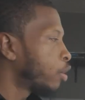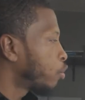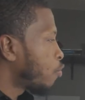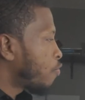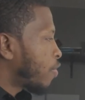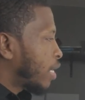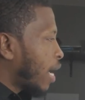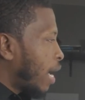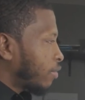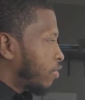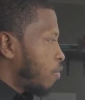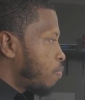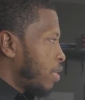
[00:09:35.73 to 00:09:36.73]
You've
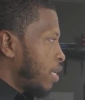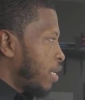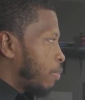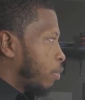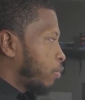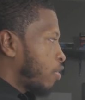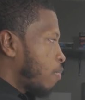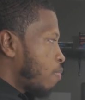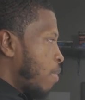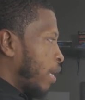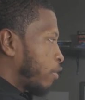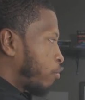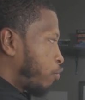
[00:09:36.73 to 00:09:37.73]
got to be able to
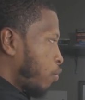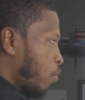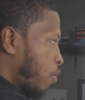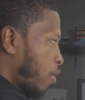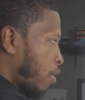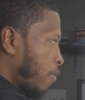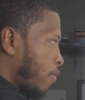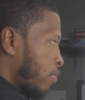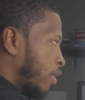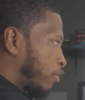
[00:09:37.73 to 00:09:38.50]
make sure